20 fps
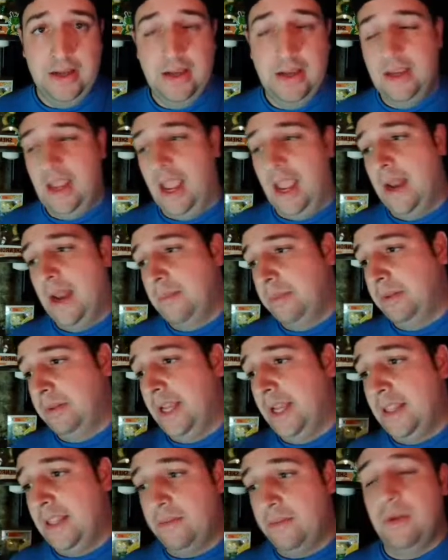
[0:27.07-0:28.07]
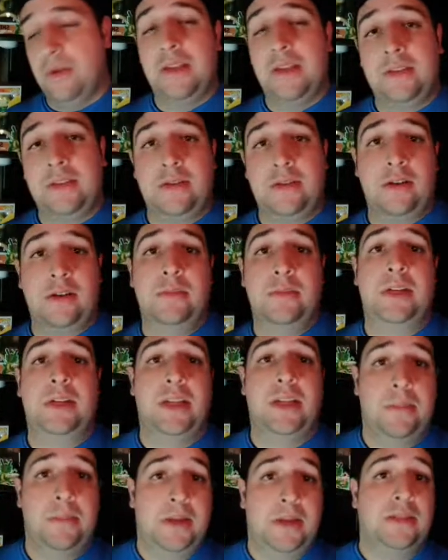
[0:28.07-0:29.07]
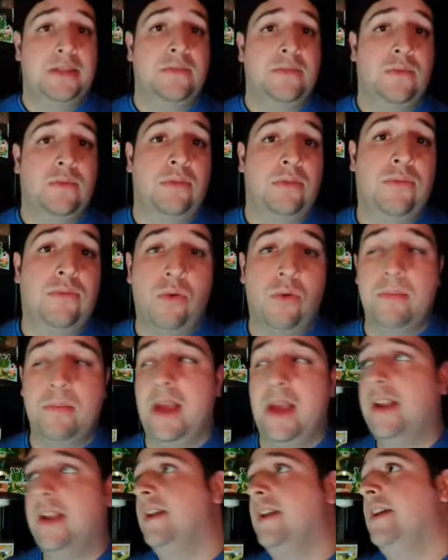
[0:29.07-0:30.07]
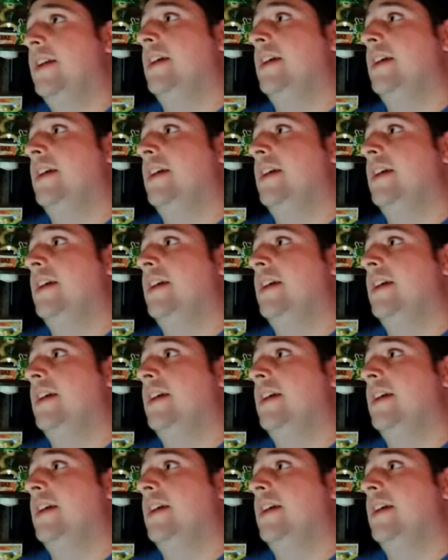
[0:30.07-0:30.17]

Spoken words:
and play throughout the tournament in a best-of-1 format.